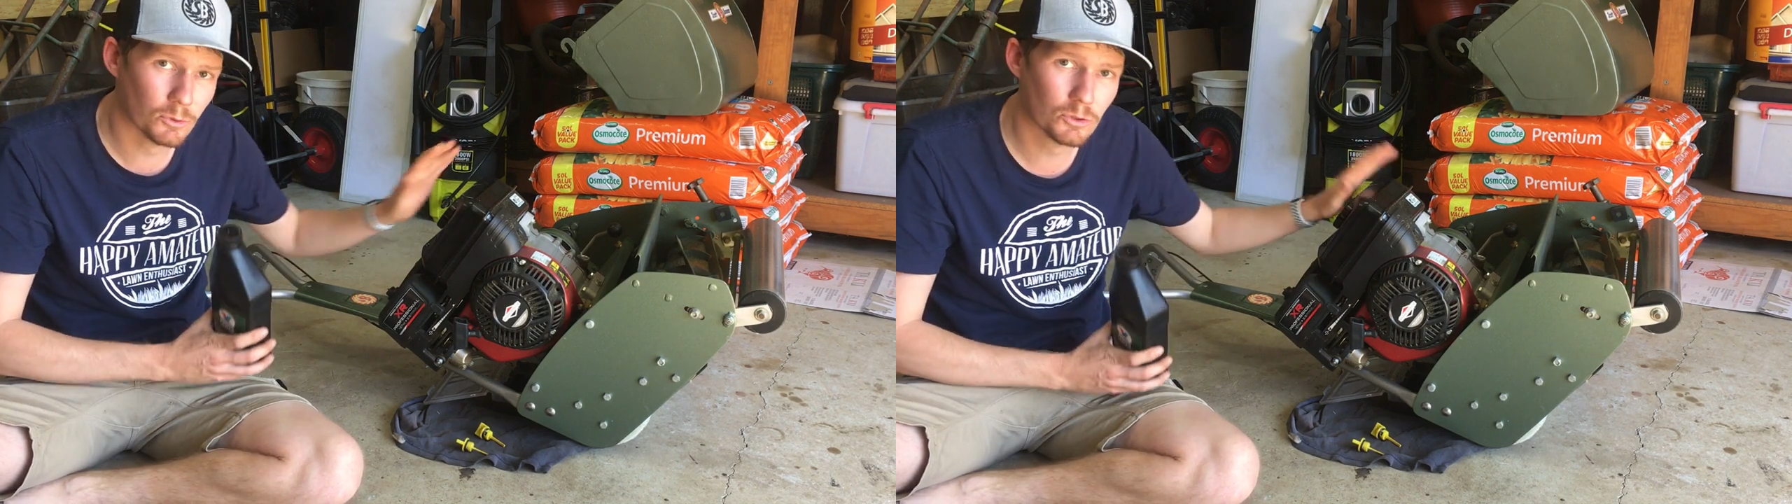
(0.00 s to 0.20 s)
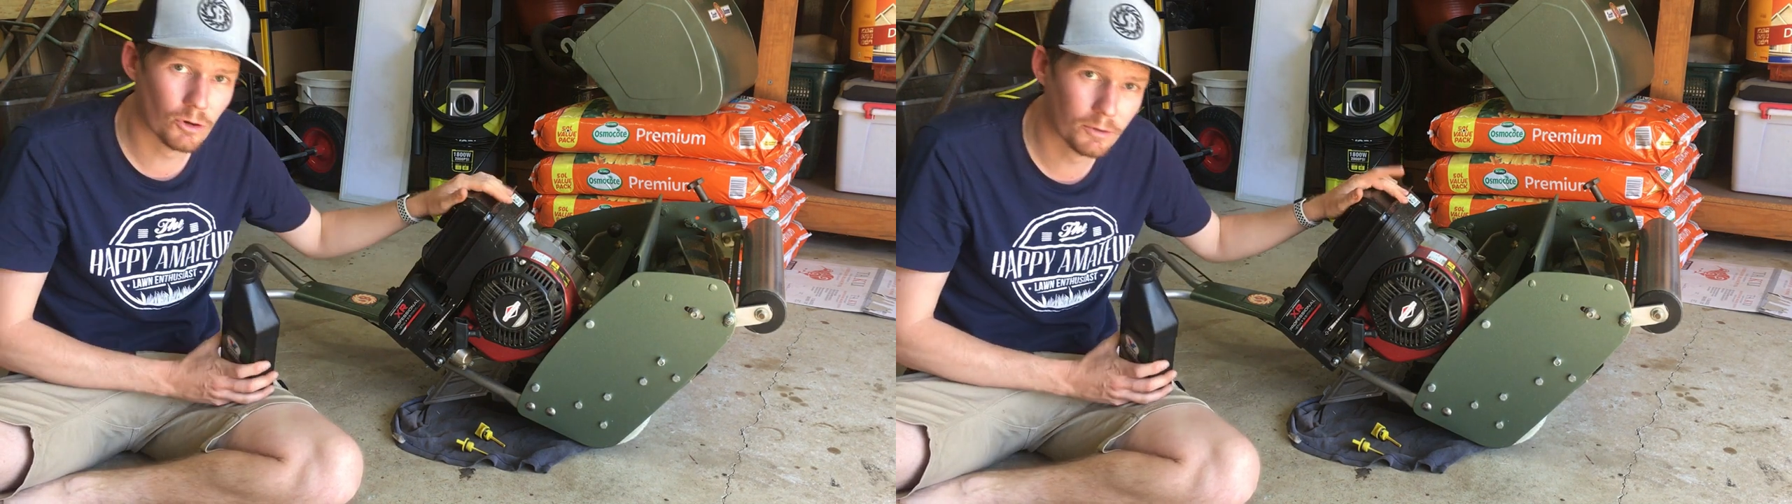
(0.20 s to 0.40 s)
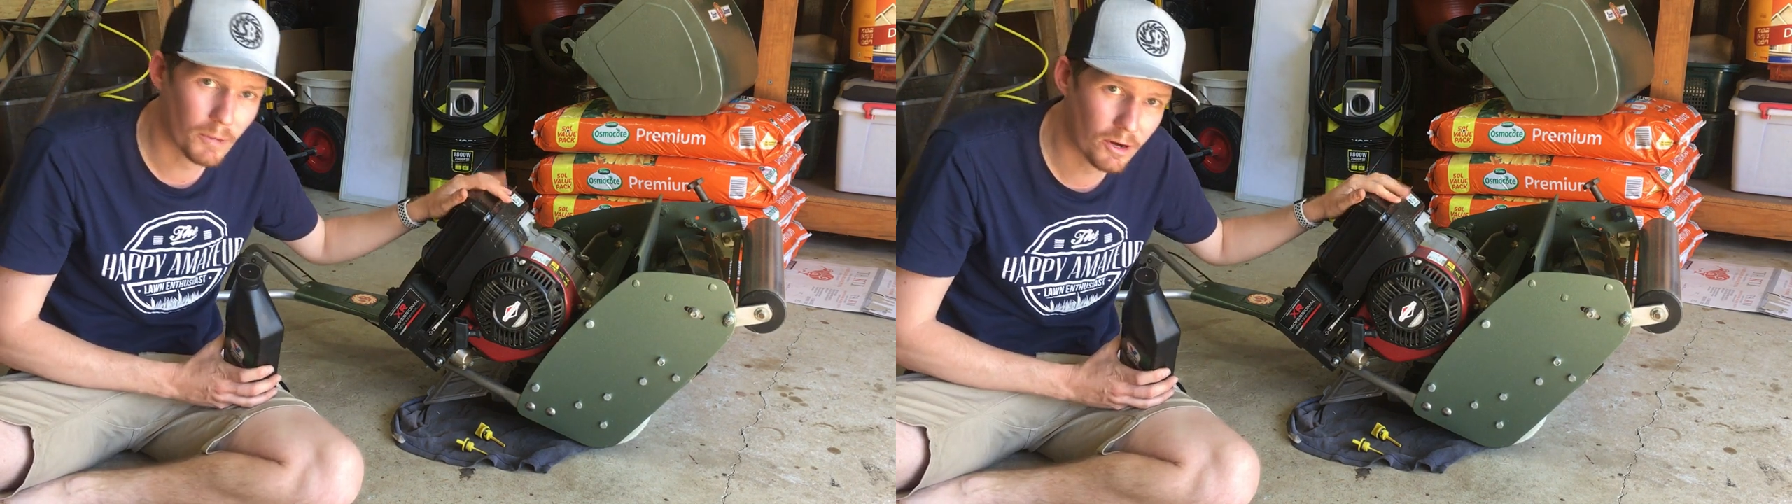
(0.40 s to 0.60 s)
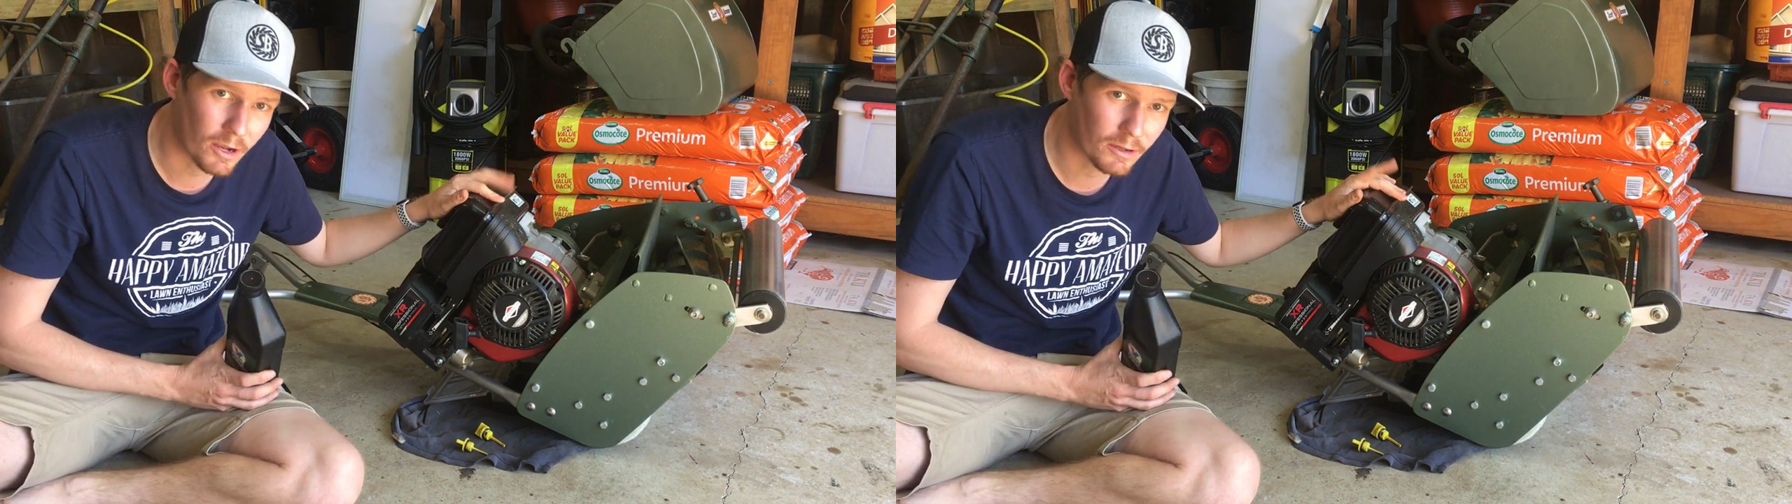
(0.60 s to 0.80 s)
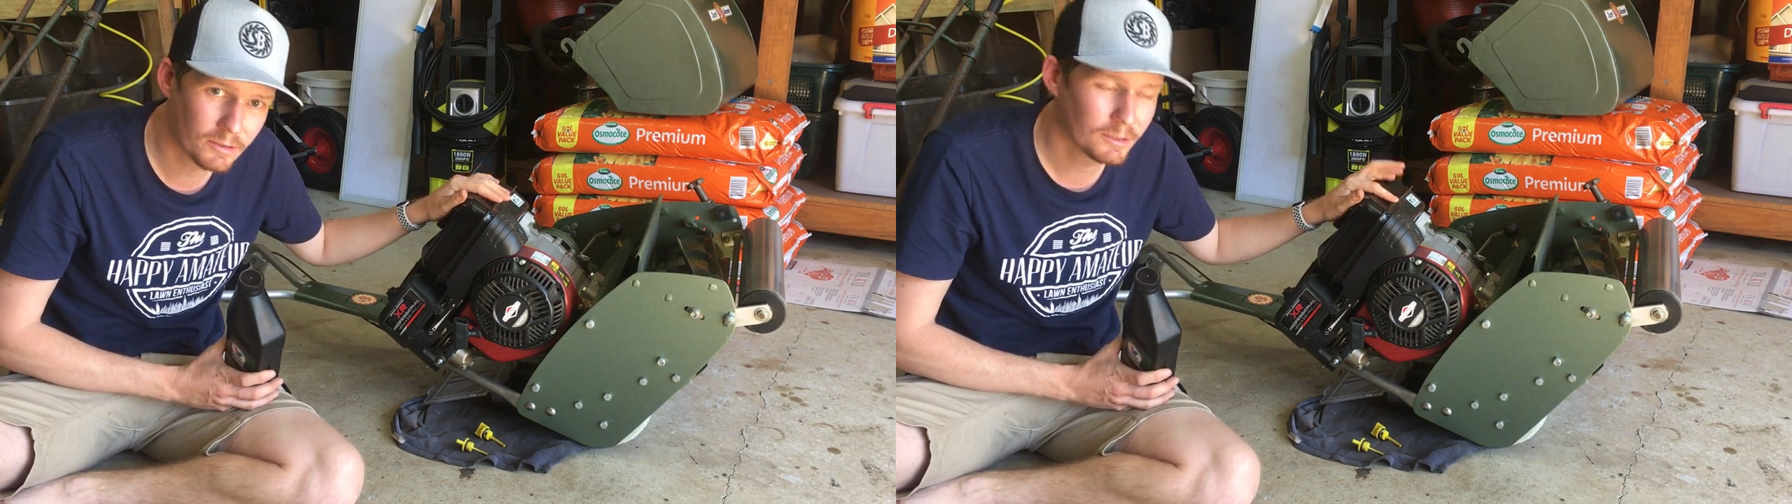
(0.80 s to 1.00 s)
four-stroke
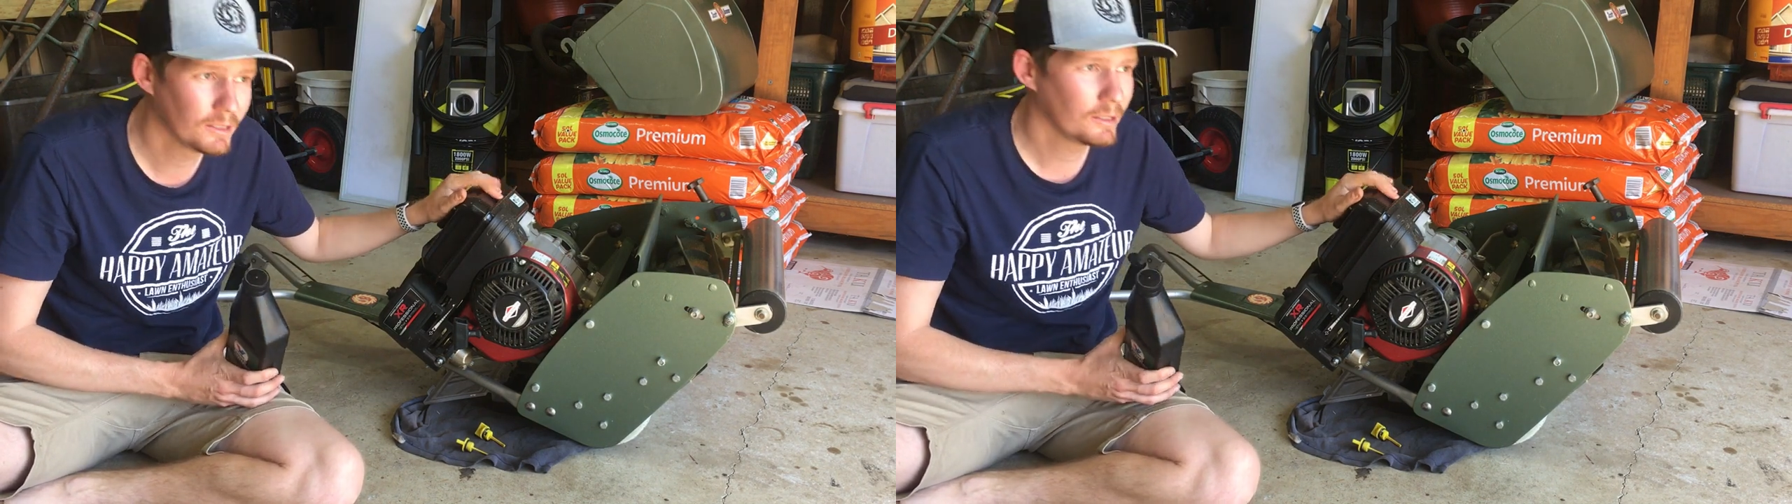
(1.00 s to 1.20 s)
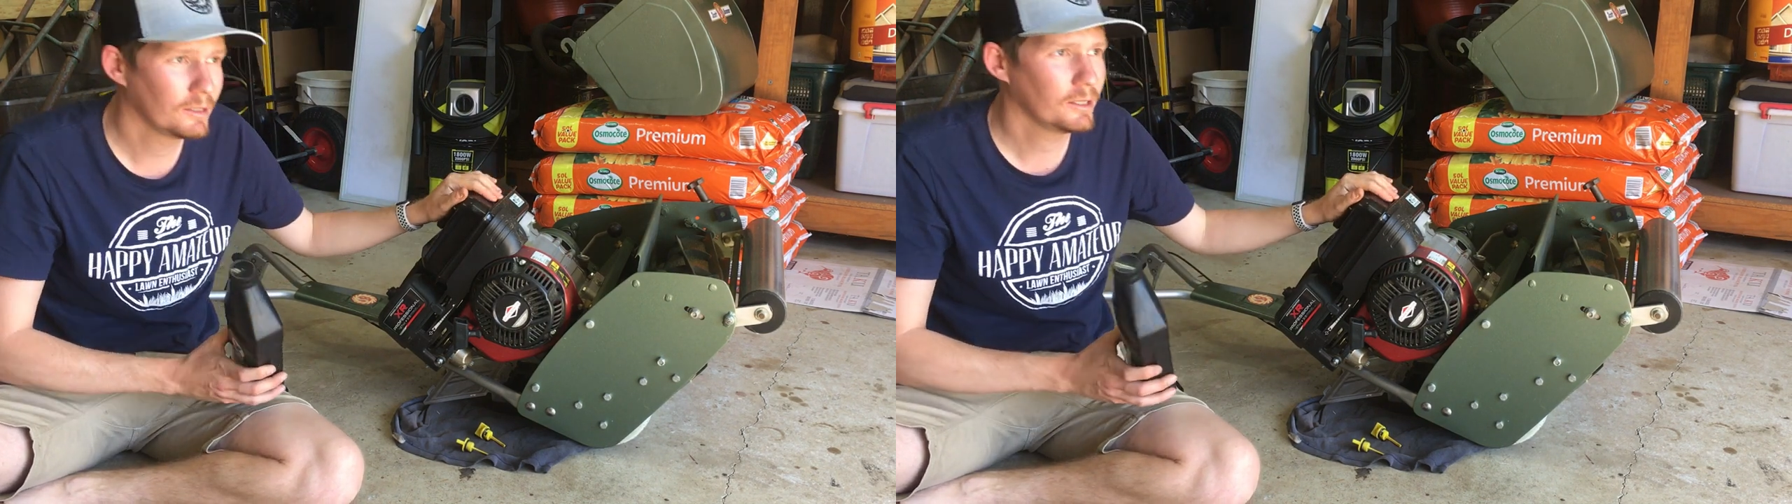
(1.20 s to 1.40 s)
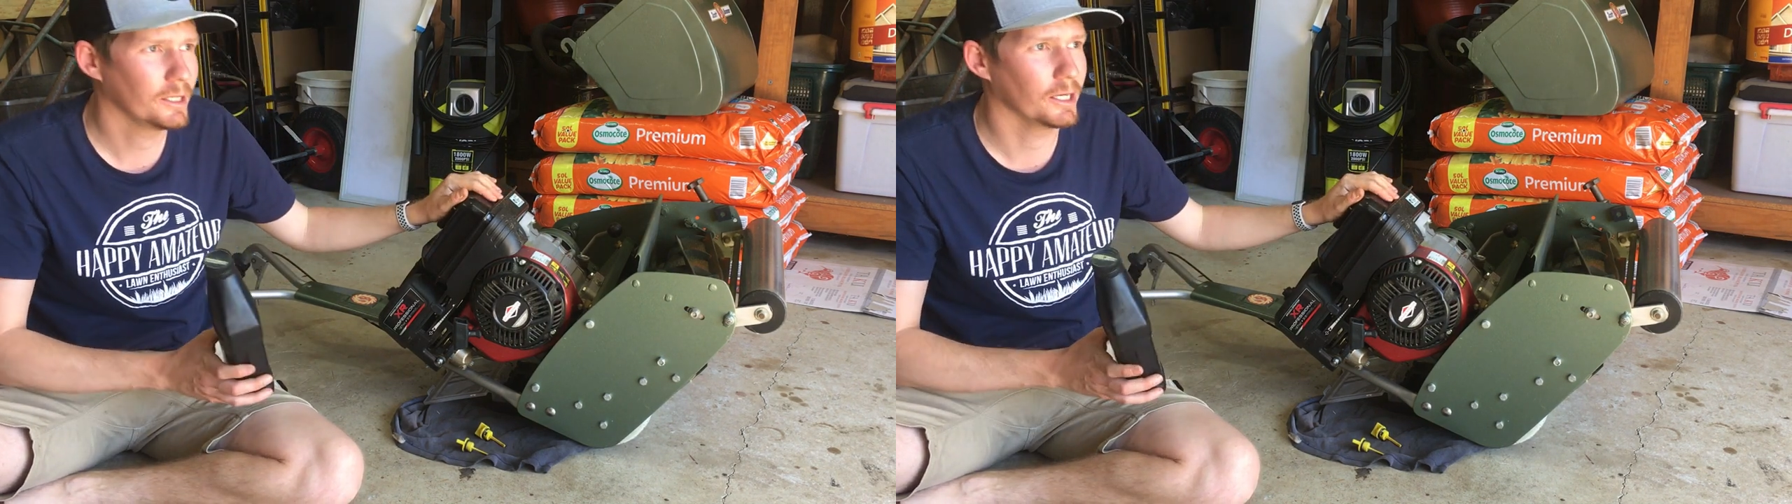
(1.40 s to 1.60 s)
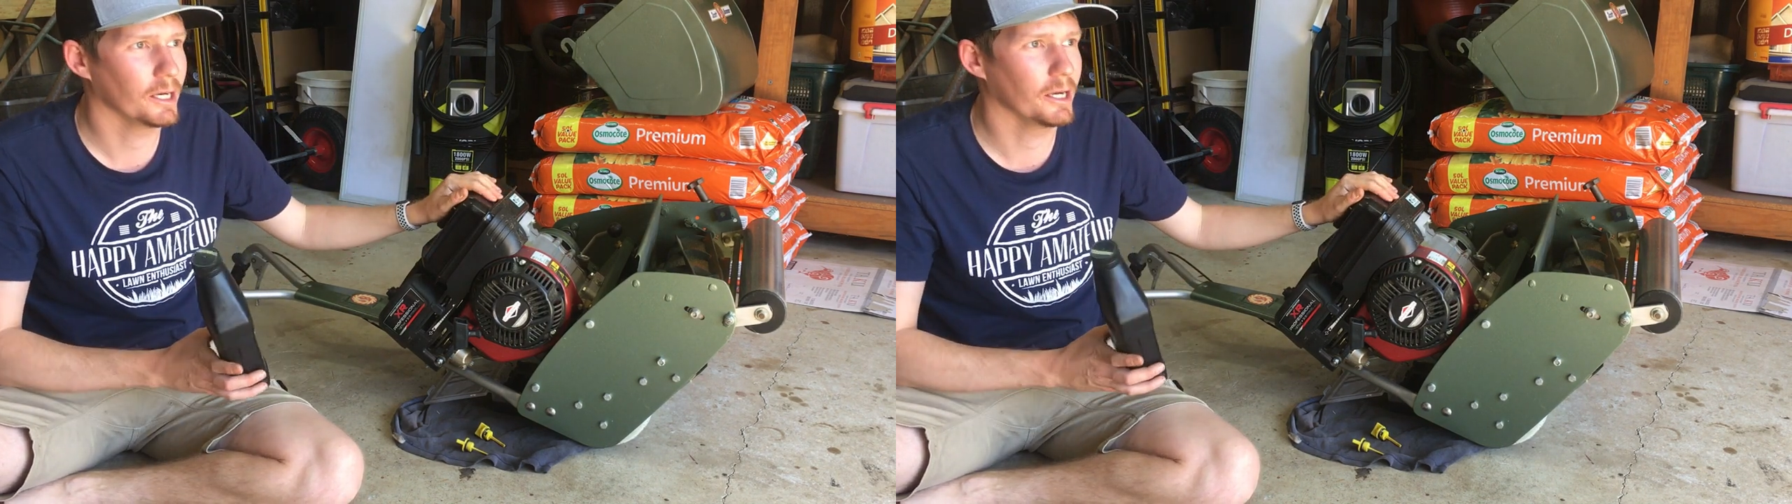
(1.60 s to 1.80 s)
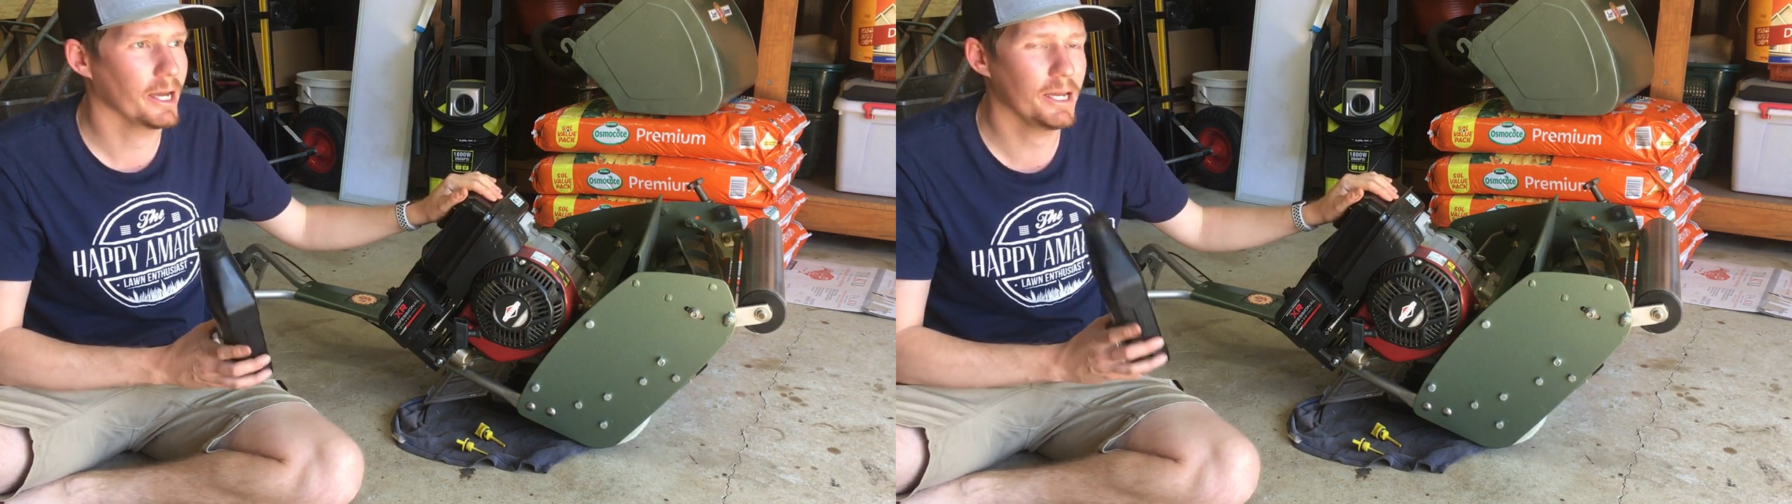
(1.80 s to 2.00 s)
motor. Uh,